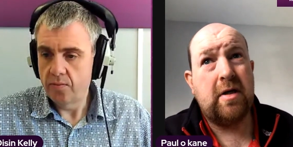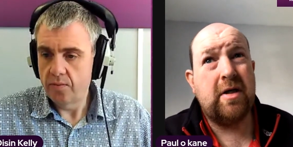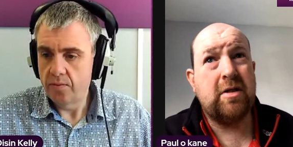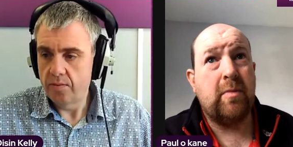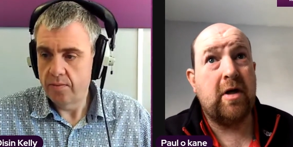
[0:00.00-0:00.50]

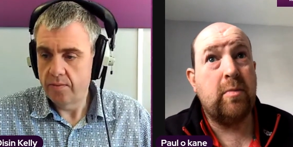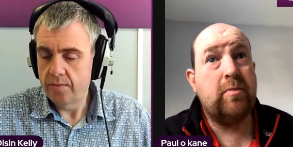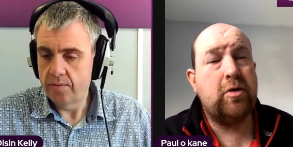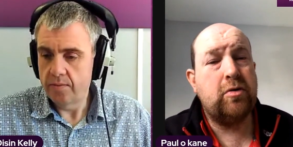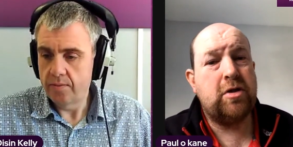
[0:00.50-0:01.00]
Speaker 1: as a
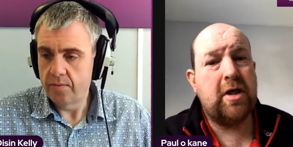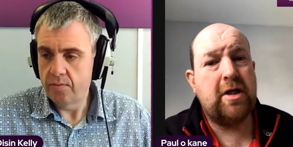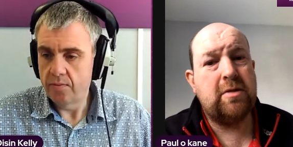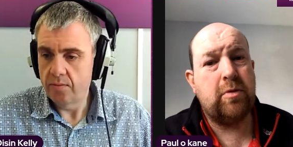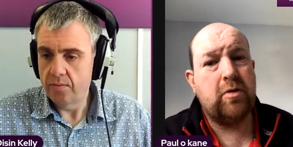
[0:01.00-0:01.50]
minimum two
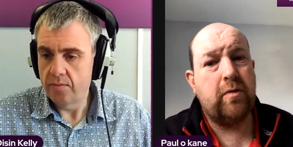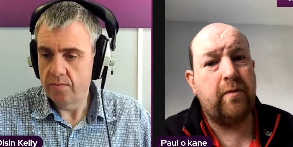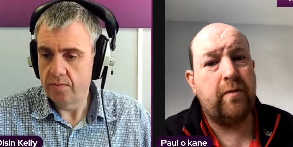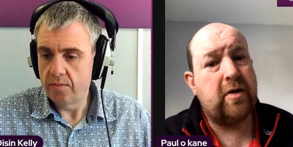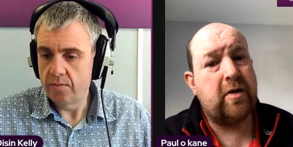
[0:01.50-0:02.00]
sides, but
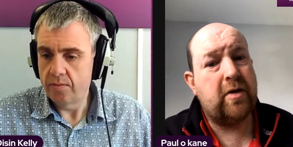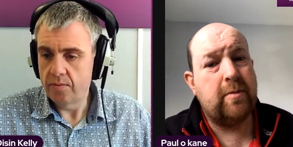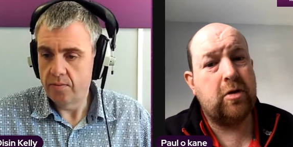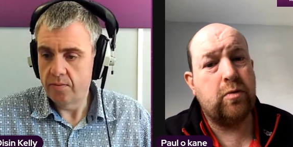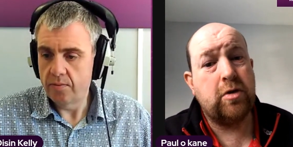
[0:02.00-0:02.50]
hopefully
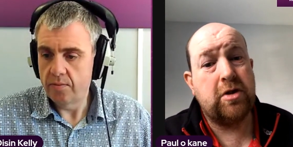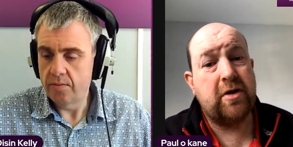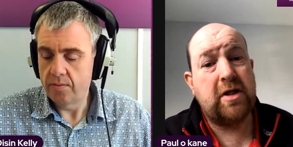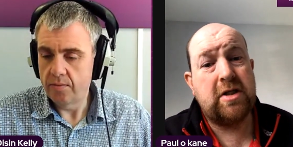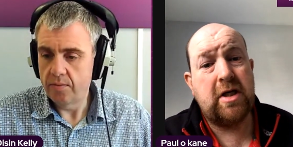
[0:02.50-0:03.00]
aiming
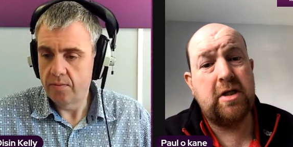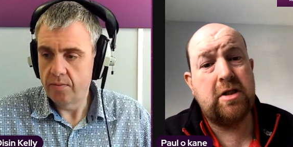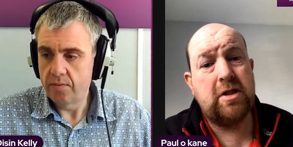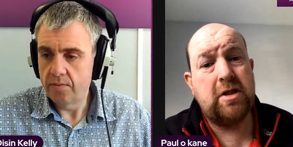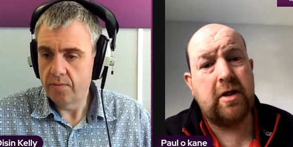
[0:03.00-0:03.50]
towards three
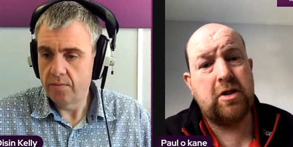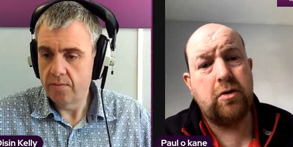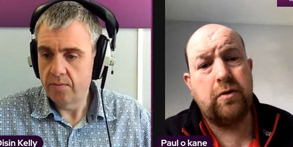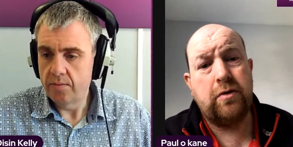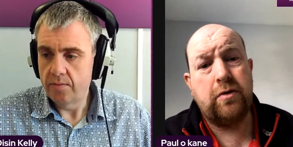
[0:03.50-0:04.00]
sides over the
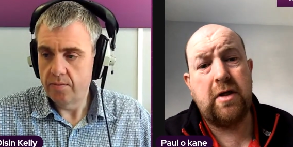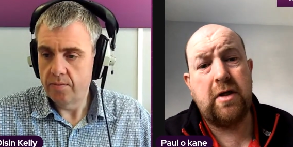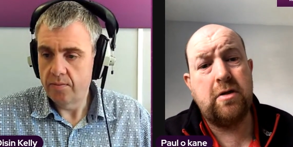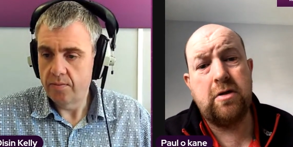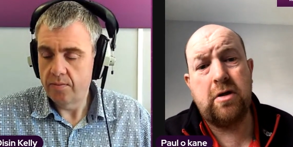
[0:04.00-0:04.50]
next two three
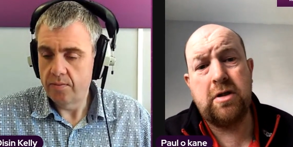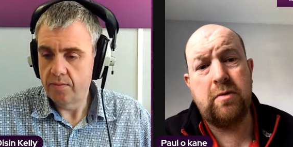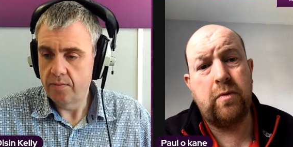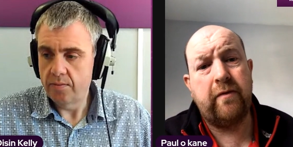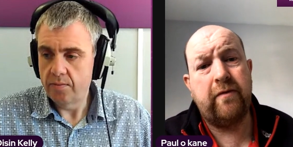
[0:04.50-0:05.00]
years. I
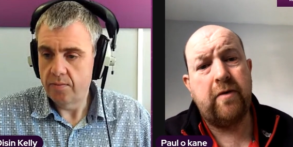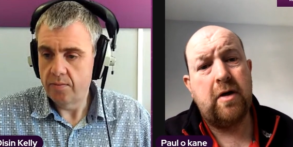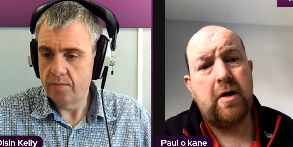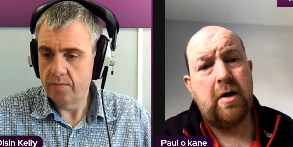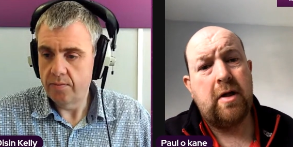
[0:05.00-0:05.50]
think we've
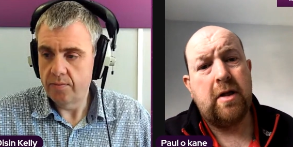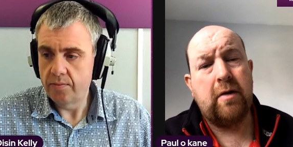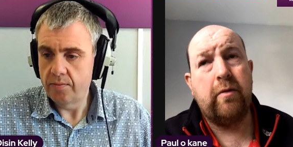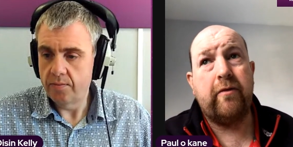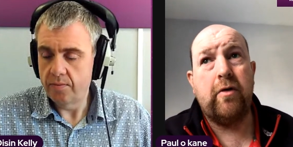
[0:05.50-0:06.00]

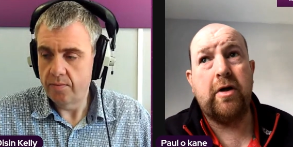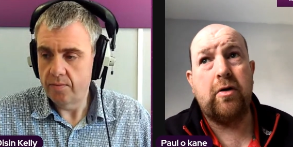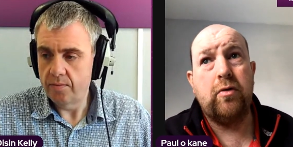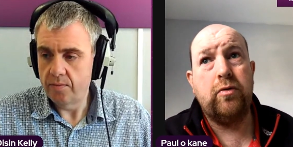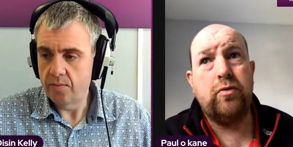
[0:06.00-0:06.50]
like we've got to
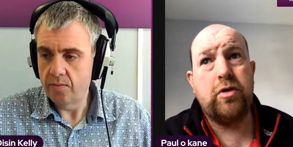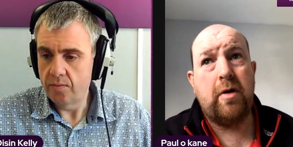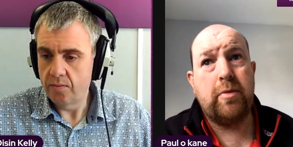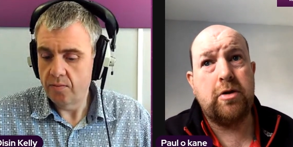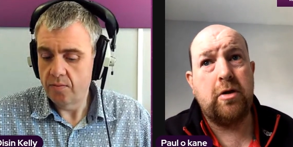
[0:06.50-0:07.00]
grow those
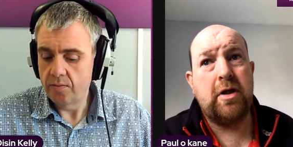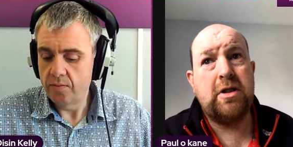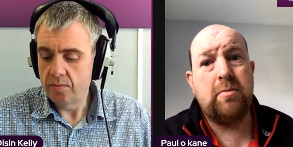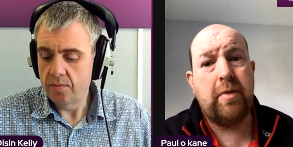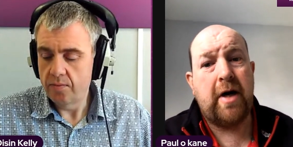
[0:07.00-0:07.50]

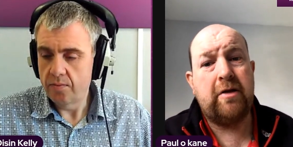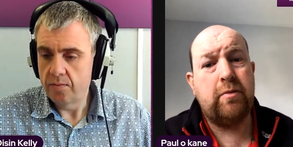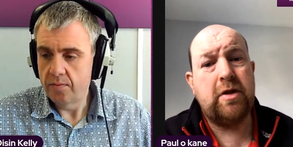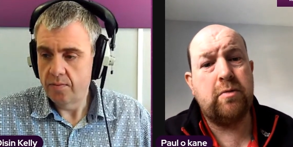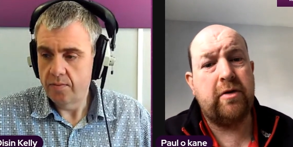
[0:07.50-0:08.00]
opportunities and pathways